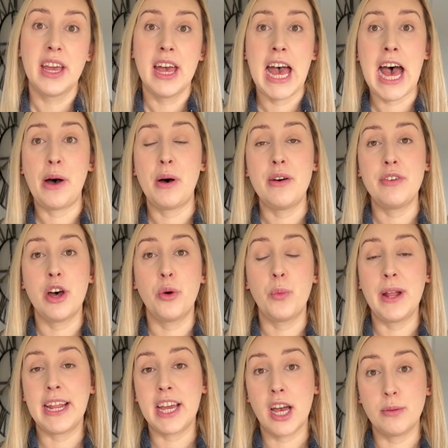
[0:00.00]
However, when
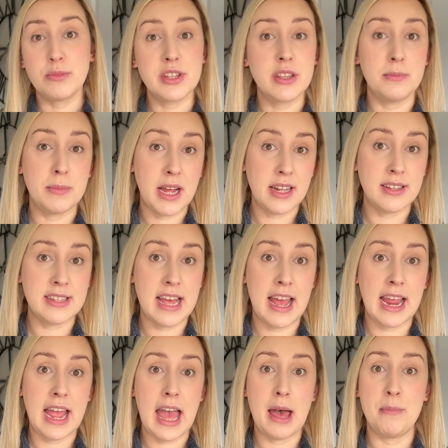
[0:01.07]
it came to the
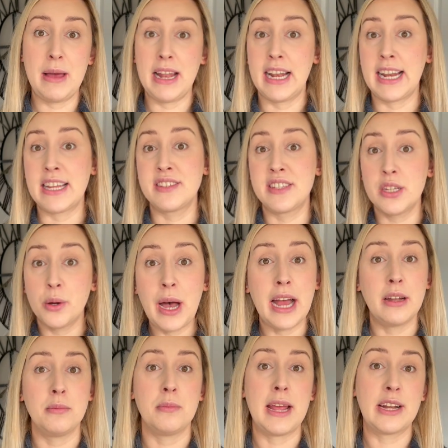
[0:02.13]
Monday and Melanie still
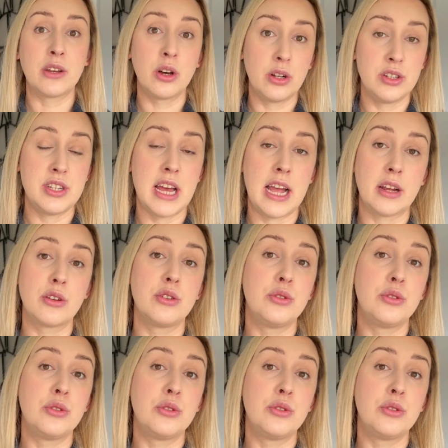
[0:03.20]
hadn't made contact,